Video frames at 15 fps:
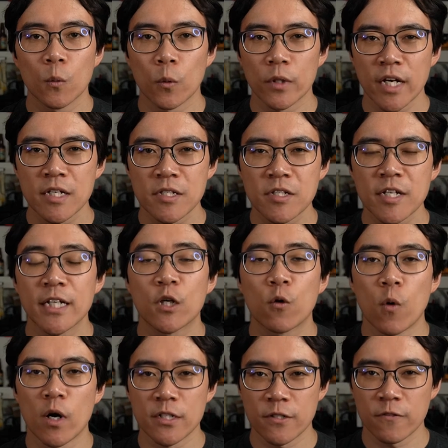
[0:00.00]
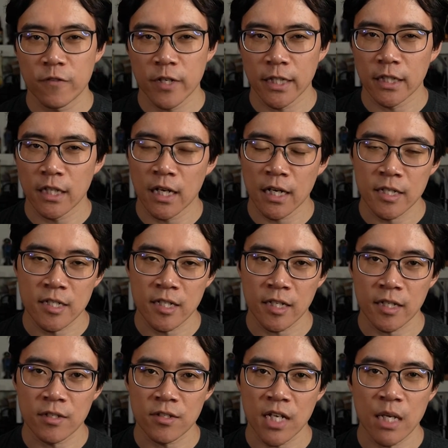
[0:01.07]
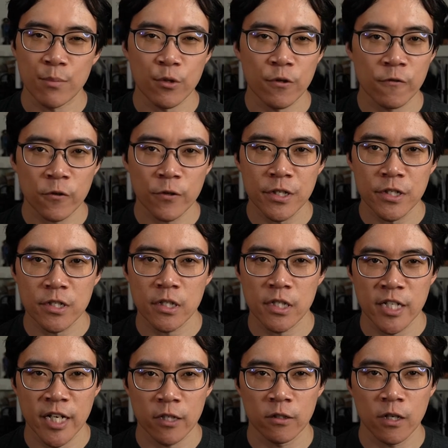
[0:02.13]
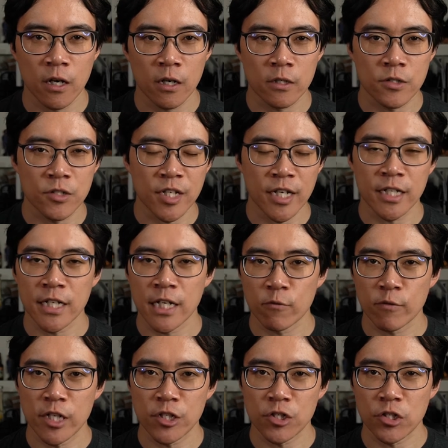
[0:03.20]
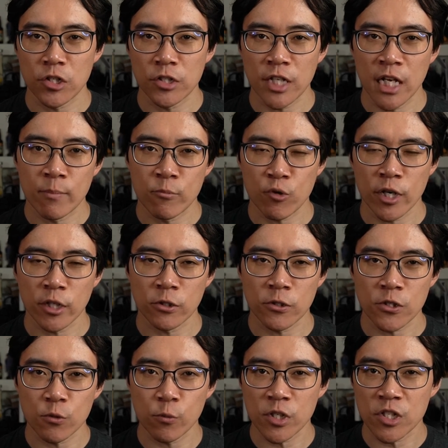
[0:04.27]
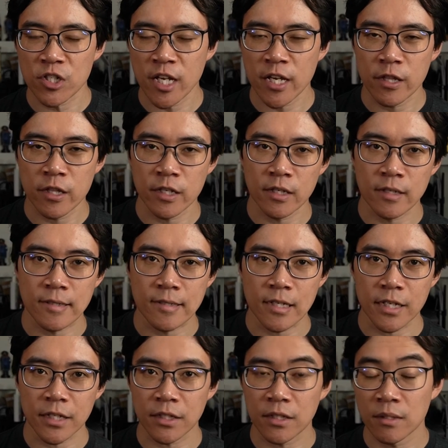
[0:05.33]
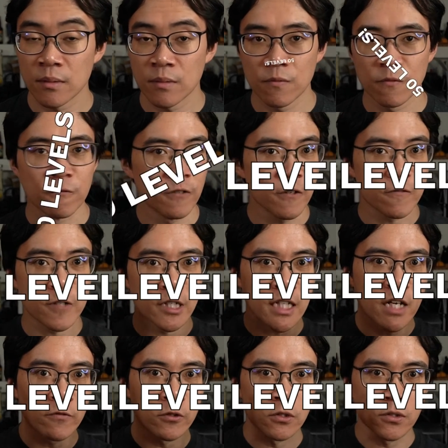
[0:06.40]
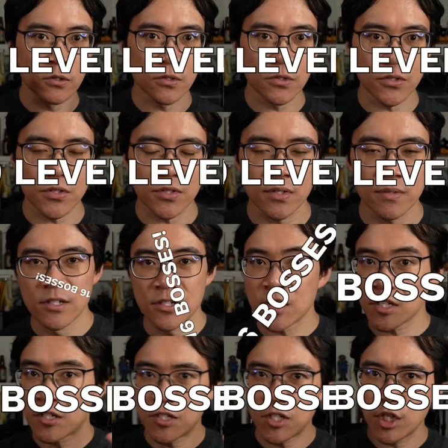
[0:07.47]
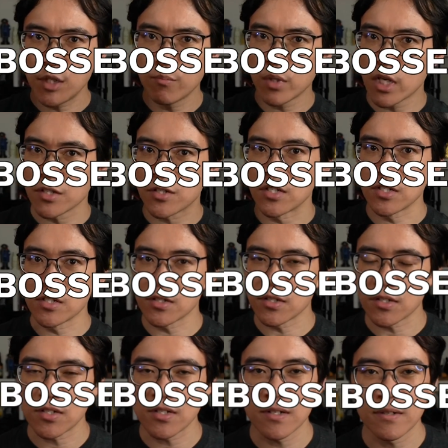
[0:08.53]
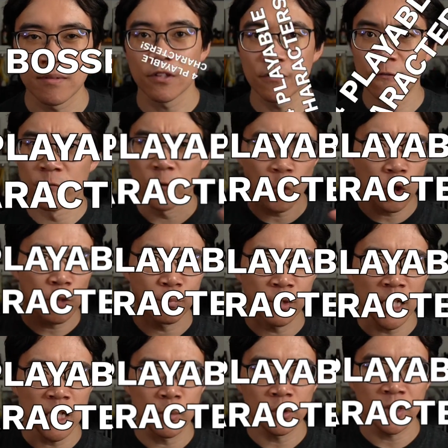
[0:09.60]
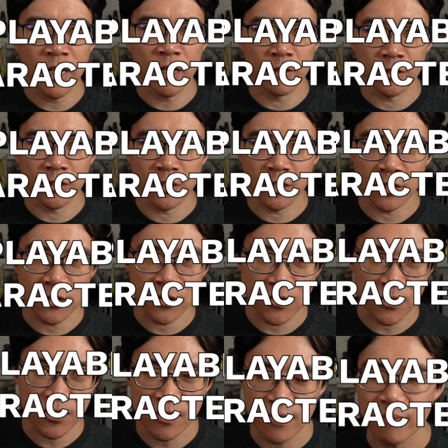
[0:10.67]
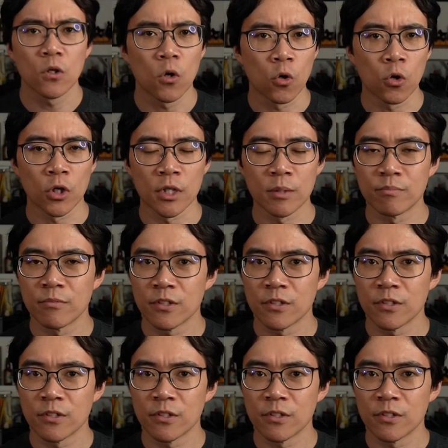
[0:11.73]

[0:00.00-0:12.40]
When I say quantifying content, I'm referring to the title cards and narration in game trailers, which say things like 50 levels, 16 bosses, 4 playable characters, or